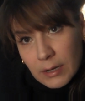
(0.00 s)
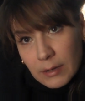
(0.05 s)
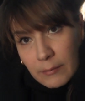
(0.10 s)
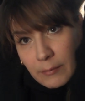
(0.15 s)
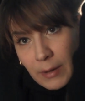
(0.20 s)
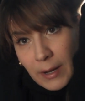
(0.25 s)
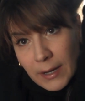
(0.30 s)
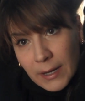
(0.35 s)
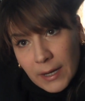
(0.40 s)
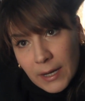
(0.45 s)

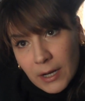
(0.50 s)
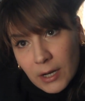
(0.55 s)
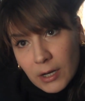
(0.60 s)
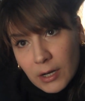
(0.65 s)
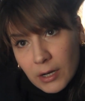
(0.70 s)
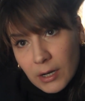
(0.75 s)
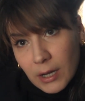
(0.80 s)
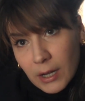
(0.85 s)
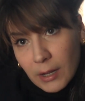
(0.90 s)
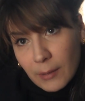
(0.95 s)
My
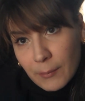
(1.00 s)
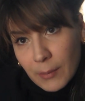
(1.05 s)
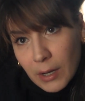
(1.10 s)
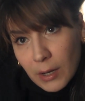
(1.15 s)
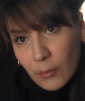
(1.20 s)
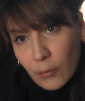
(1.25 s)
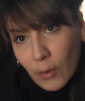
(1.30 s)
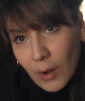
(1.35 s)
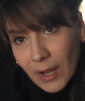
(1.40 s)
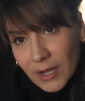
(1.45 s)
hair, um, I
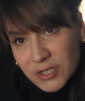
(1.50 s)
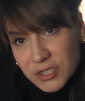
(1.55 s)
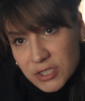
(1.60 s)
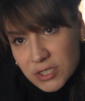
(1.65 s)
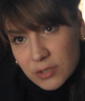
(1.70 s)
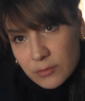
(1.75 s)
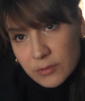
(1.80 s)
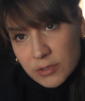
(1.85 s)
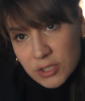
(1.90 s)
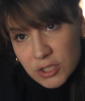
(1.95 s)
washed
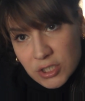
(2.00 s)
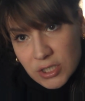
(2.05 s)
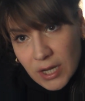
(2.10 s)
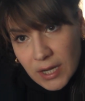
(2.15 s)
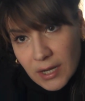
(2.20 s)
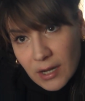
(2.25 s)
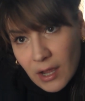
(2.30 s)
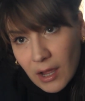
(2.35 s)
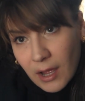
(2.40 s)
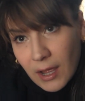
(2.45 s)
it with
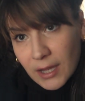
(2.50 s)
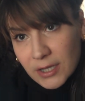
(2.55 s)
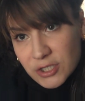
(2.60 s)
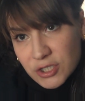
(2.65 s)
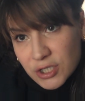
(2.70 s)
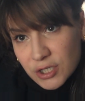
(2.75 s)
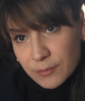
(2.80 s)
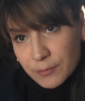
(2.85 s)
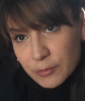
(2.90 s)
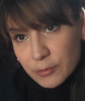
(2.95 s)
Shanghai
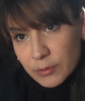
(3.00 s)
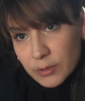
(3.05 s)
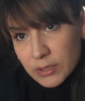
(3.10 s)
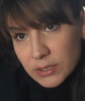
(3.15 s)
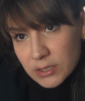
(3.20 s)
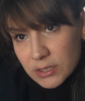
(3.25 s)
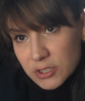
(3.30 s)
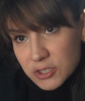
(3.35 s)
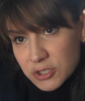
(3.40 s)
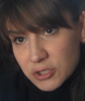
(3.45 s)
shampoo and
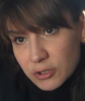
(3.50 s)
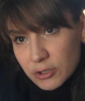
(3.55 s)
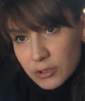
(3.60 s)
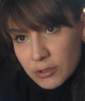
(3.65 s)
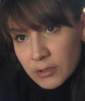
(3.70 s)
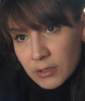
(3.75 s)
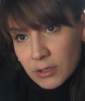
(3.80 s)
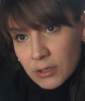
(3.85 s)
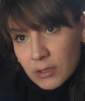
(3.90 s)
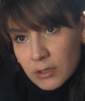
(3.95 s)
conditioner
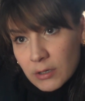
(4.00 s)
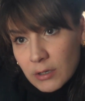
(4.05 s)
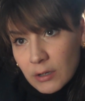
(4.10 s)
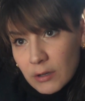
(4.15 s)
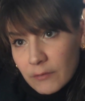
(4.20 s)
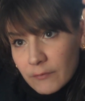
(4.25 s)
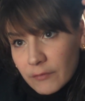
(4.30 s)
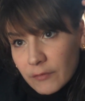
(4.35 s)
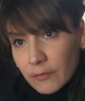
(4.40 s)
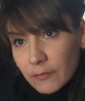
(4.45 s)

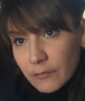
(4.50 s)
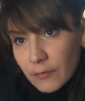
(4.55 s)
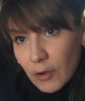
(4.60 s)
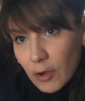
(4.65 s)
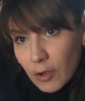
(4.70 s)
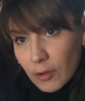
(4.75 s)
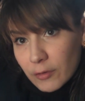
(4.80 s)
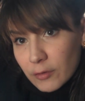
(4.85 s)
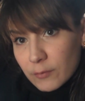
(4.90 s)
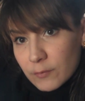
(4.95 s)
for
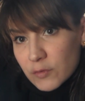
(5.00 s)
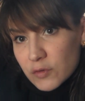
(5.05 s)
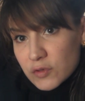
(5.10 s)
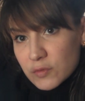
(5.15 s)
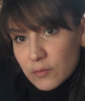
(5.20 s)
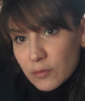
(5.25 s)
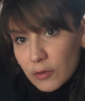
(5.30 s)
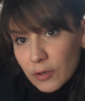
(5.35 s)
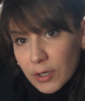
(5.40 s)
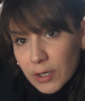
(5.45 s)
volume
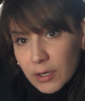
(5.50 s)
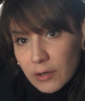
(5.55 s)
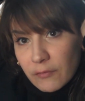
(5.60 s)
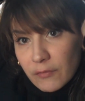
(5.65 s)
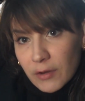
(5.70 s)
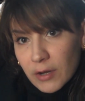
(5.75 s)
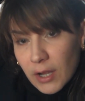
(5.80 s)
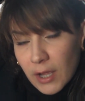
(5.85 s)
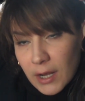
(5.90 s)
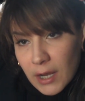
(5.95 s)
this morning. I
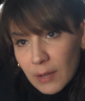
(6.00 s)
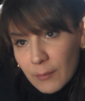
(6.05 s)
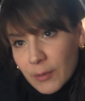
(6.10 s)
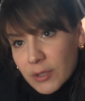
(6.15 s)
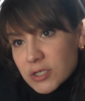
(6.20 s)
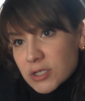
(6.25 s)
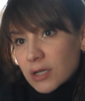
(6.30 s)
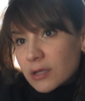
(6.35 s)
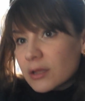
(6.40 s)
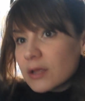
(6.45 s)
forgot how
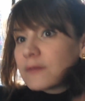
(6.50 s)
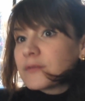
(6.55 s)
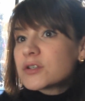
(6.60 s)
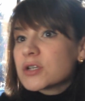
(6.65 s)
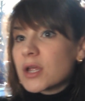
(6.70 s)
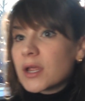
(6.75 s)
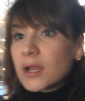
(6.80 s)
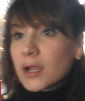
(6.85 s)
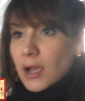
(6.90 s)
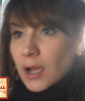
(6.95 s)
much I love
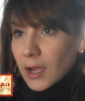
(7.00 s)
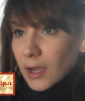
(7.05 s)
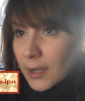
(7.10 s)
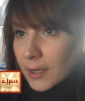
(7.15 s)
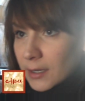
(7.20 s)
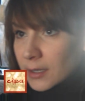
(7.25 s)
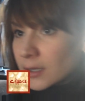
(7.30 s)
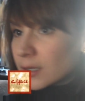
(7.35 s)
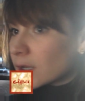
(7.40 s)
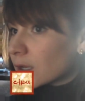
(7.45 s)

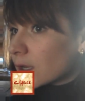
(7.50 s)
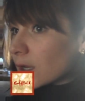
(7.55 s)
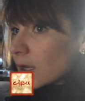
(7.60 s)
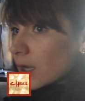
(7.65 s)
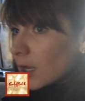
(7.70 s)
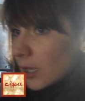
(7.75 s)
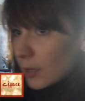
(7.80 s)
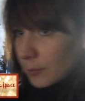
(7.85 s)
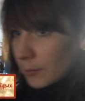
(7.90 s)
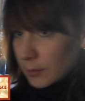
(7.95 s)
Shanghai.
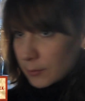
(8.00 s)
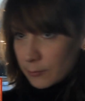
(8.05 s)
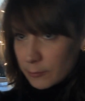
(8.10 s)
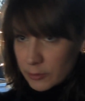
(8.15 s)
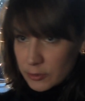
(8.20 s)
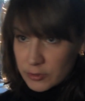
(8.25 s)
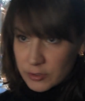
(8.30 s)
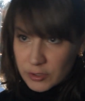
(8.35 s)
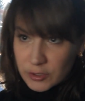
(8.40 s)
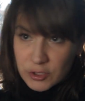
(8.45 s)
I've been
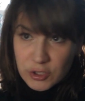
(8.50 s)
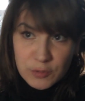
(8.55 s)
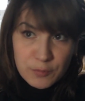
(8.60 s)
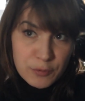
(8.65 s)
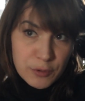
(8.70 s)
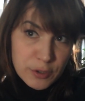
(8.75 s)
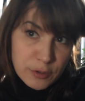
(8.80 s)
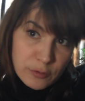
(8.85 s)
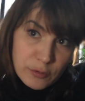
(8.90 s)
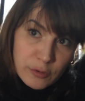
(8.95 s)
using
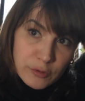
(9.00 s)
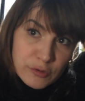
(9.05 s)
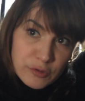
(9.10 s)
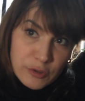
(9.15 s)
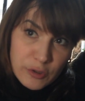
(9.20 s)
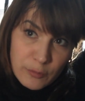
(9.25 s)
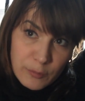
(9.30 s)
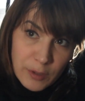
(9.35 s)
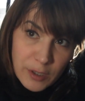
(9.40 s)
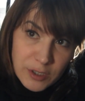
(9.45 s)
Spring Roll
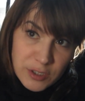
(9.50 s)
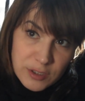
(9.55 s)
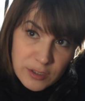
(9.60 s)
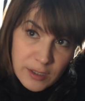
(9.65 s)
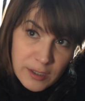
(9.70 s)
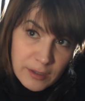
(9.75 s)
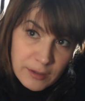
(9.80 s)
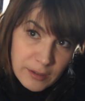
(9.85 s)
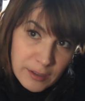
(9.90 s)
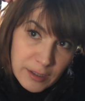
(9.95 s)
so much
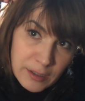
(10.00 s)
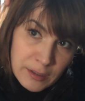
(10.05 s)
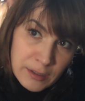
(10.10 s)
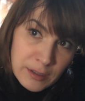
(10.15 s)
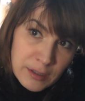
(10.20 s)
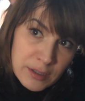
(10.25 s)
lately.